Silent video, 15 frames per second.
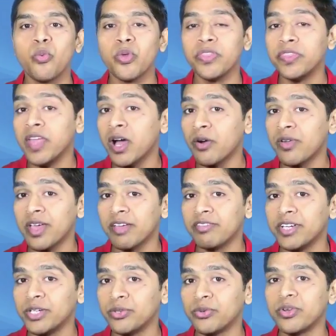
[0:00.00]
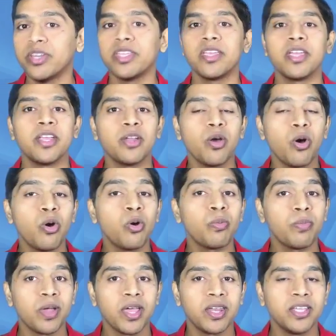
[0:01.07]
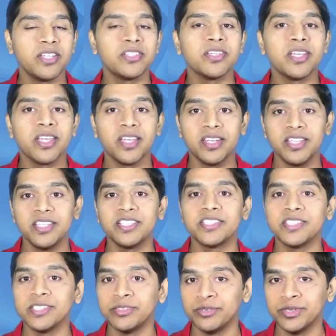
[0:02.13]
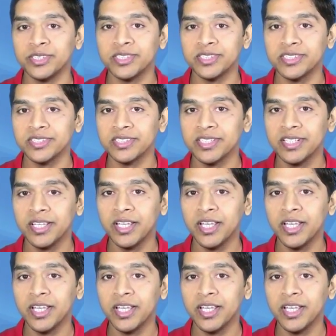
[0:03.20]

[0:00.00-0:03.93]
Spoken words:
without having to create or manage any servers.